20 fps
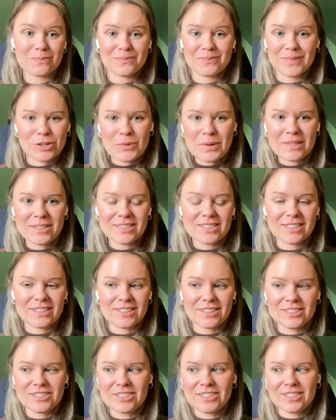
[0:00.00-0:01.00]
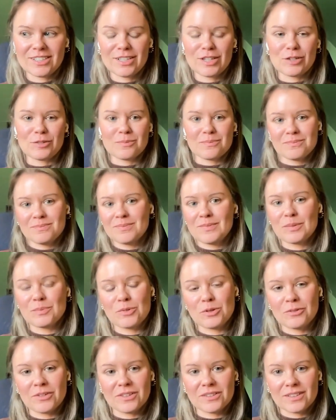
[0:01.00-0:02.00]
Another way that technology could help
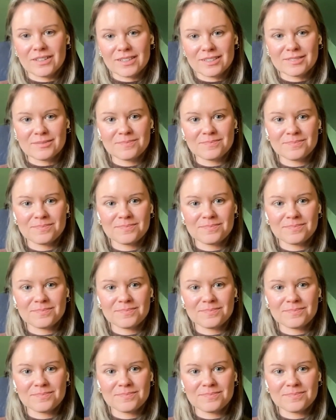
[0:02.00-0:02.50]
improve healthcare.